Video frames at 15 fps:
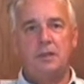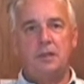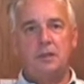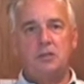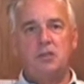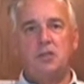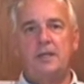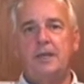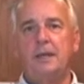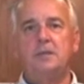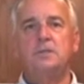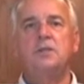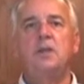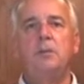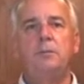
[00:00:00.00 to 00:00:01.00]
of the
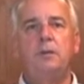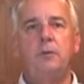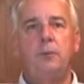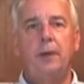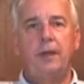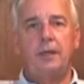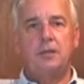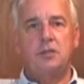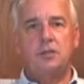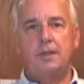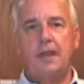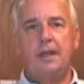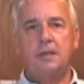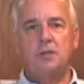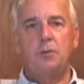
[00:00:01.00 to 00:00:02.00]

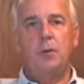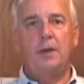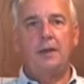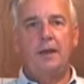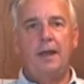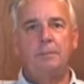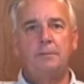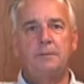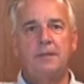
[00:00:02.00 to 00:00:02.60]
GSWH-1M